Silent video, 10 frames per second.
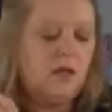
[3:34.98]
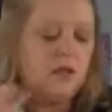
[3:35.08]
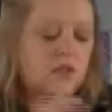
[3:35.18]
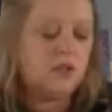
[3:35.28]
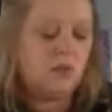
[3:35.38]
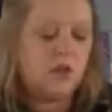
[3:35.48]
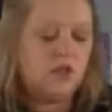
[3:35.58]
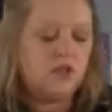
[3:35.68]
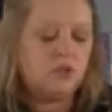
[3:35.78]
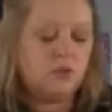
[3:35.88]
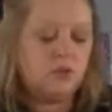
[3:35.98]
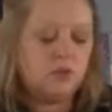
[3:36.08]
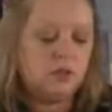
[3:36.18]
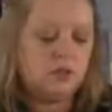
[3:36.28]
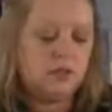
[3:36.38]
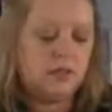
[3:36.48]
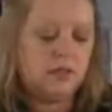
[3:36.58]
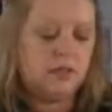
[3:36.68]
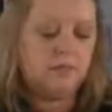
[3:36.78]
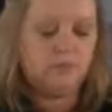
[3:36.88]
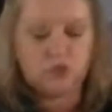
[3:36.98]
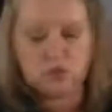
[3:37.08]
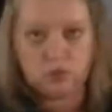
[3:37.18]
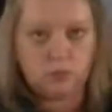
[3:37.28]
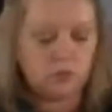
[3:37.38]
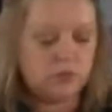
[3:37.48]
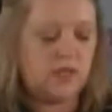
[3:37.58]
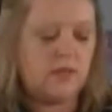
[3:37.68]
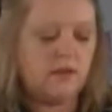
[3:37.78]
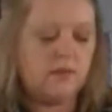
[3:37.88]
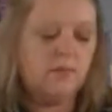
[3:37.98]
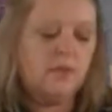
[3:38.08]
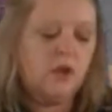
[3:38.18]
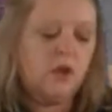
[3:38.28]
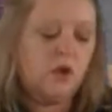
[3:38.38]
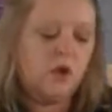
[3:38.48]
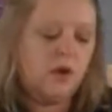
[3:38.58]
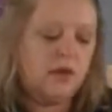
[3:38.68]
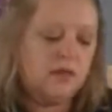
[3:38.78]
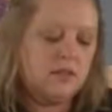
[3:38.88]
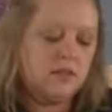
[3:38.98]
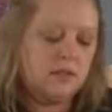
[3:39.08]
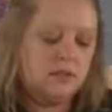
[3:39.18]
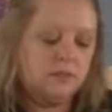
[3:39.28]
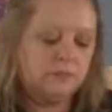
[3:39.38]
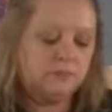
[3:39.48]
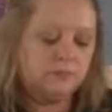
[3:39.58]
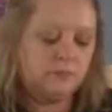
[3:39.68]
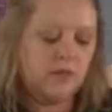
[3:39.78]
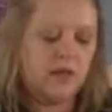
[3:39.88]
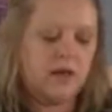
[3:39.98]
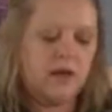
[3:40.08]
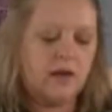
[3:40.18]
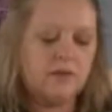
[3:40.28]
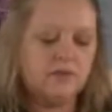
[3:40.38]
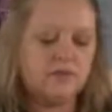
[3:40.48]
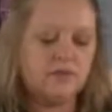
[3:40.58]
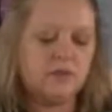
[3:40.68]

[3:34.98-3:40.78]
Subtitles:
is so that when you do join them all together, iron it in half,